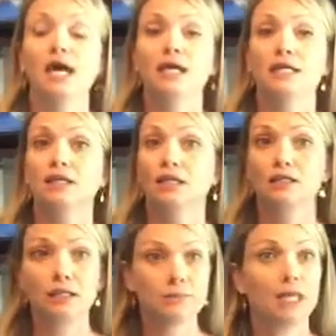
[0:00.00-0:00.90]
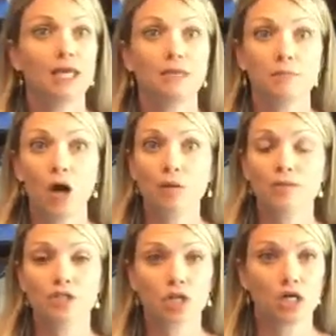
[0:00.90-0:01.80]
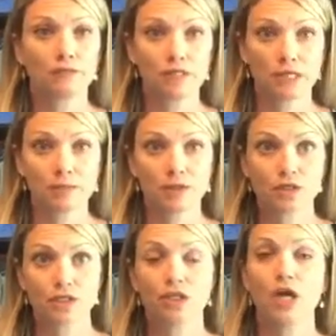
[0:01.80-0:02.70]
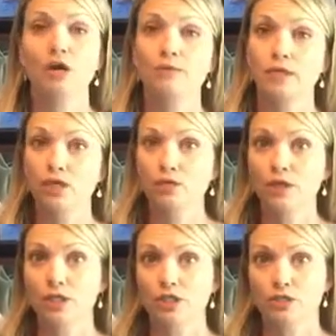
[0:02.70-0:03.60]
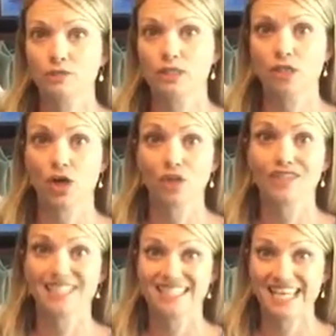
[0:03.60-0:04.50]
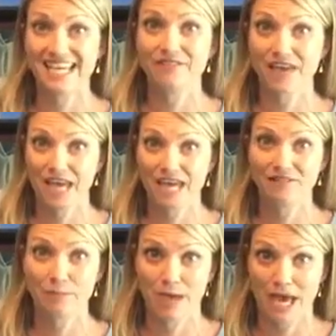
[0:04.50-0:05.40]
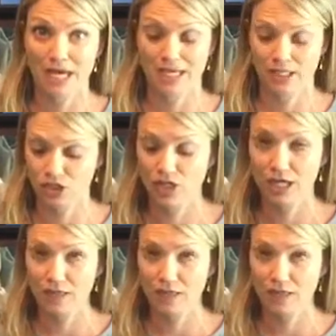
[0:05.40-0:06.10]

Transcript: and eliminate almost all of the chemicals in your home, then you want to do what's called the Safe Haven package.